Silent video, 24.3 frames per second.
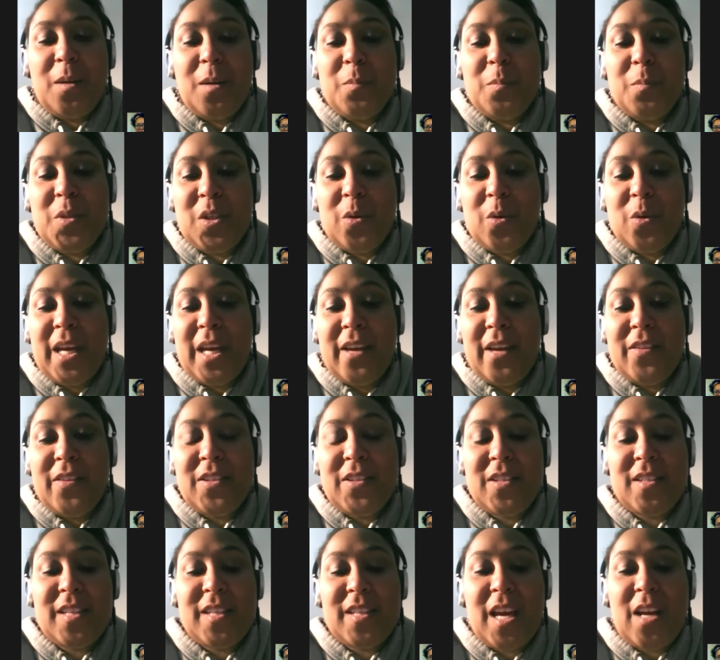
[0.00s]
So yeah,
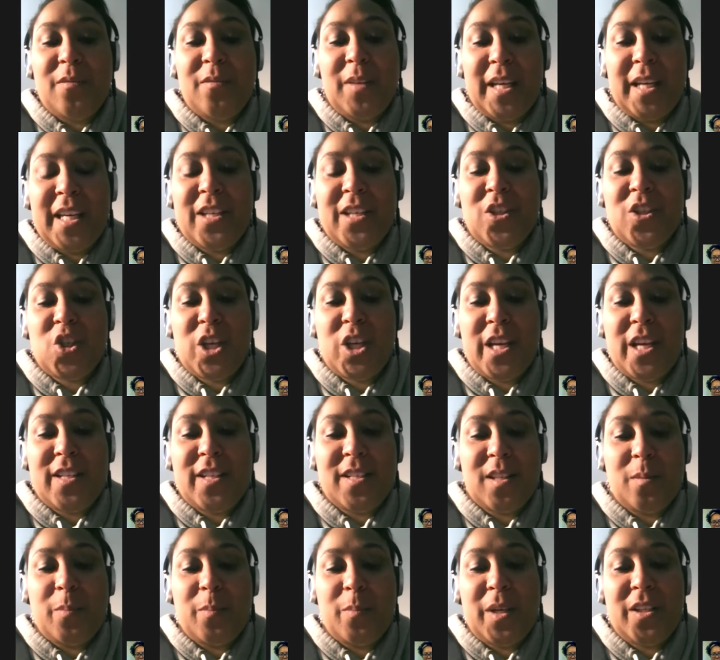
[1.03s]
this is kind of like his chance
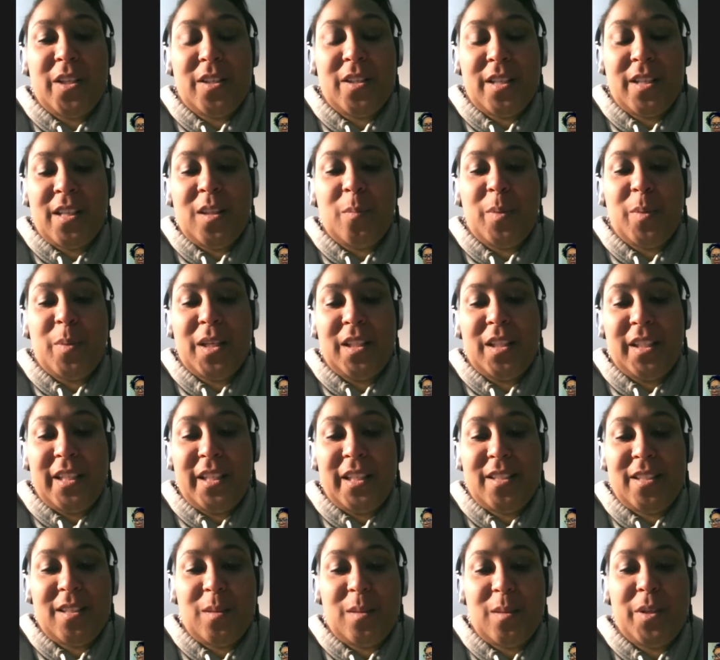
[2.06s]
at the big
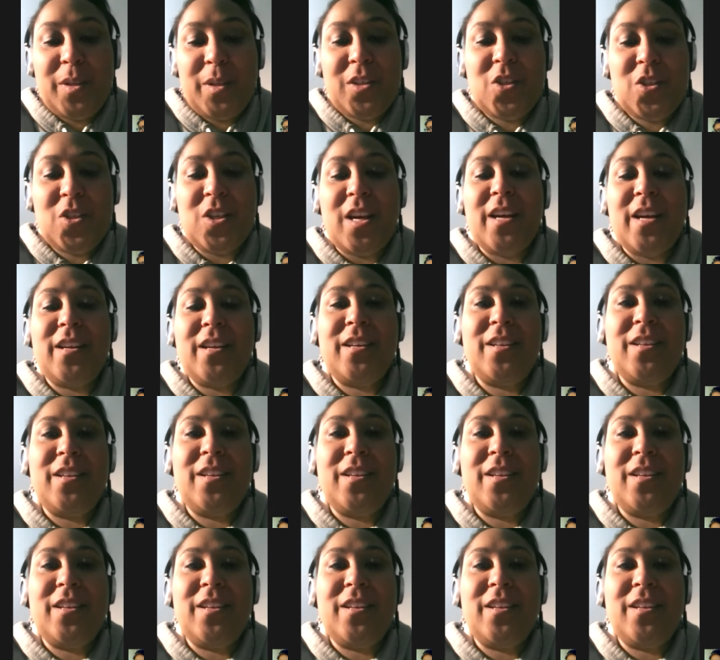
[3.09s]
leagues, at the big shot.